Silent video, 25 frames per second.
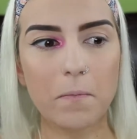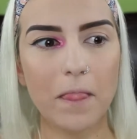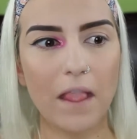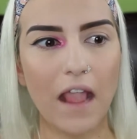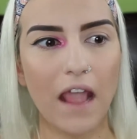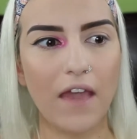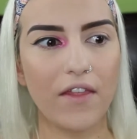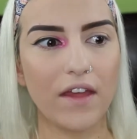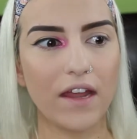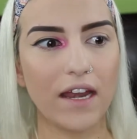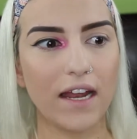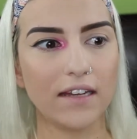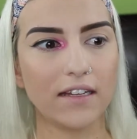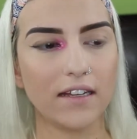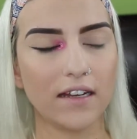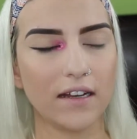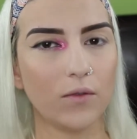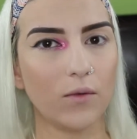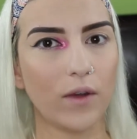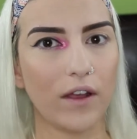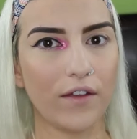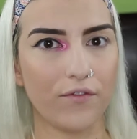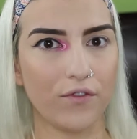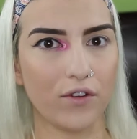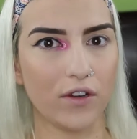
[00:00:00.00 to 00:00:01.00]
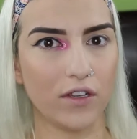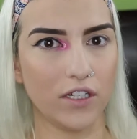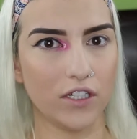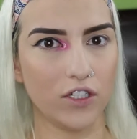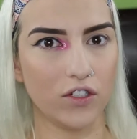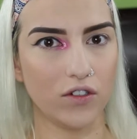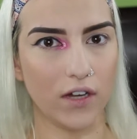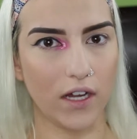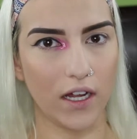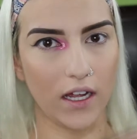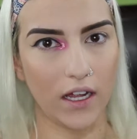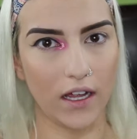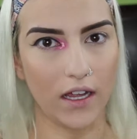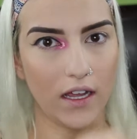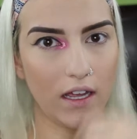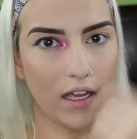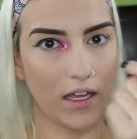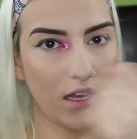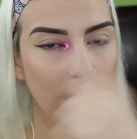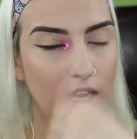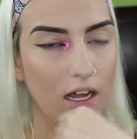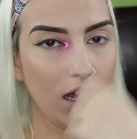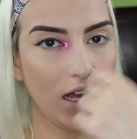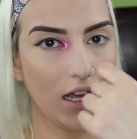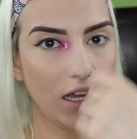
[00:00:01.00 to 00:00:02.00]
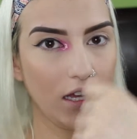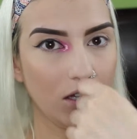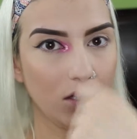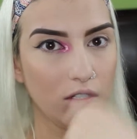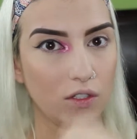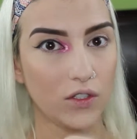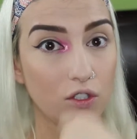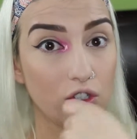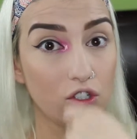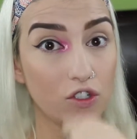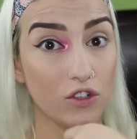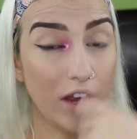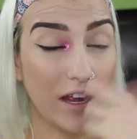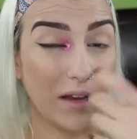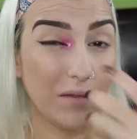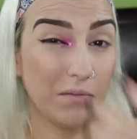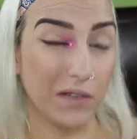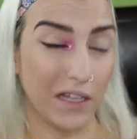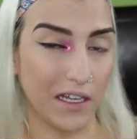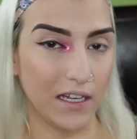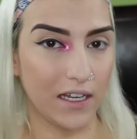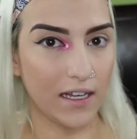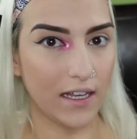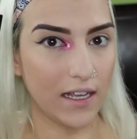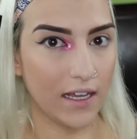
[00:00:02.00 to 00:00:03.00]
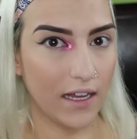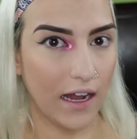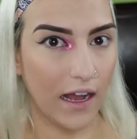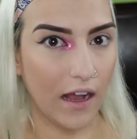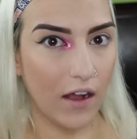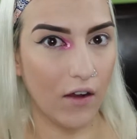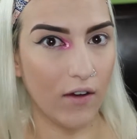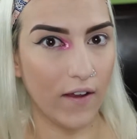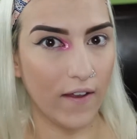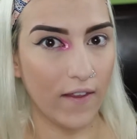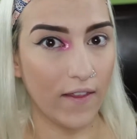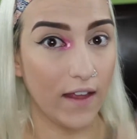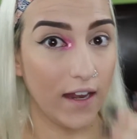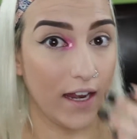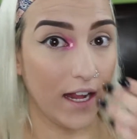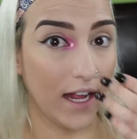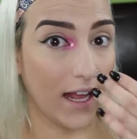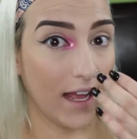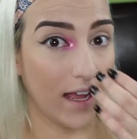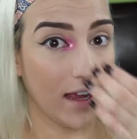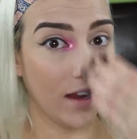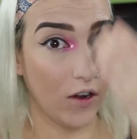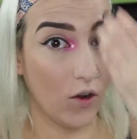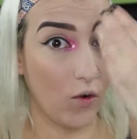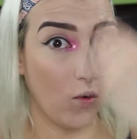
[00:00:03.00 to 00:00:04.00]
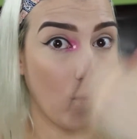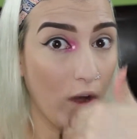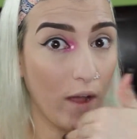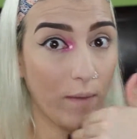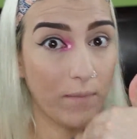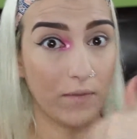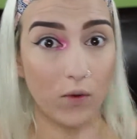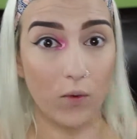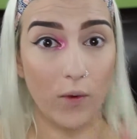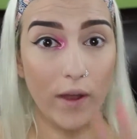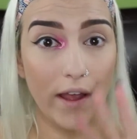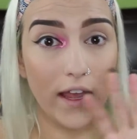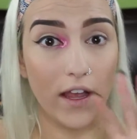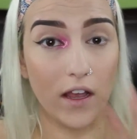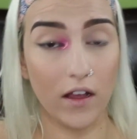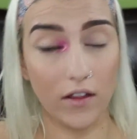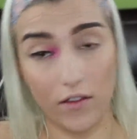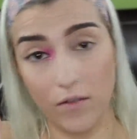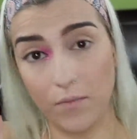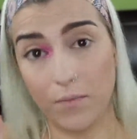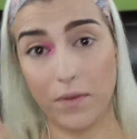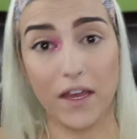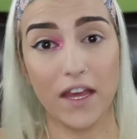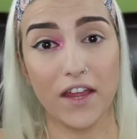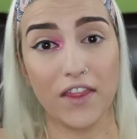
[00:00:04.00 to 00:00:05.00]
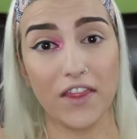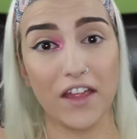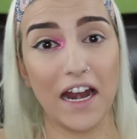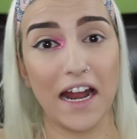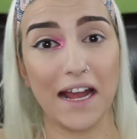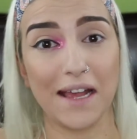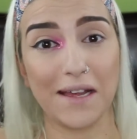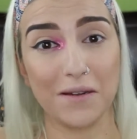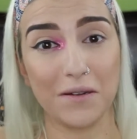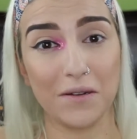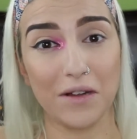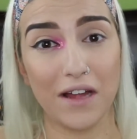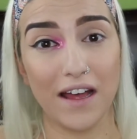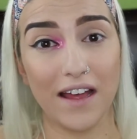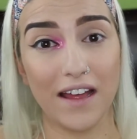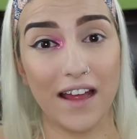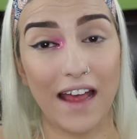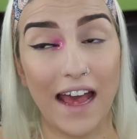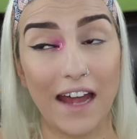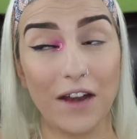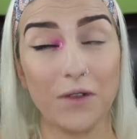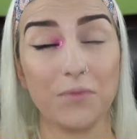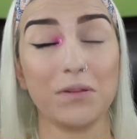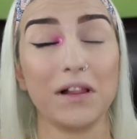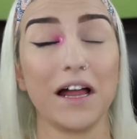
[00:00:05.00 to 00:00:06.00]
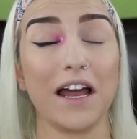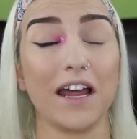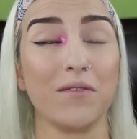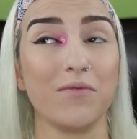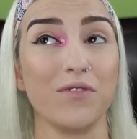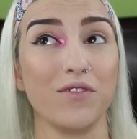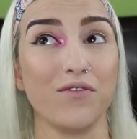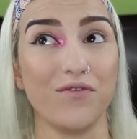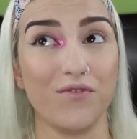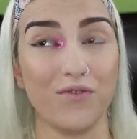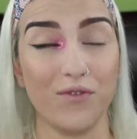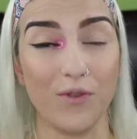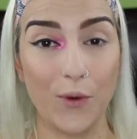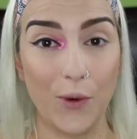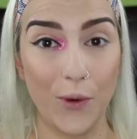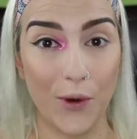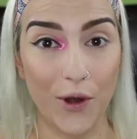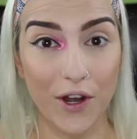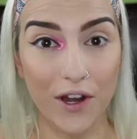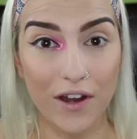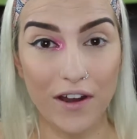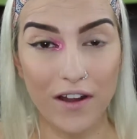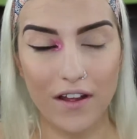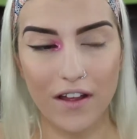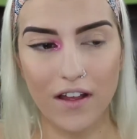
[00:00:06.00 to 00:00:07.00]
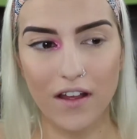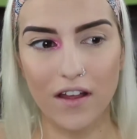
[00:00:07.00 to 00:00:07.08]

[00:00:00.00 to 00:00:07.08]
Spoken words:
and then I didn't wait for it to dry, and I tried blending it out, and then it kind of wiped away the pink that I had applied before.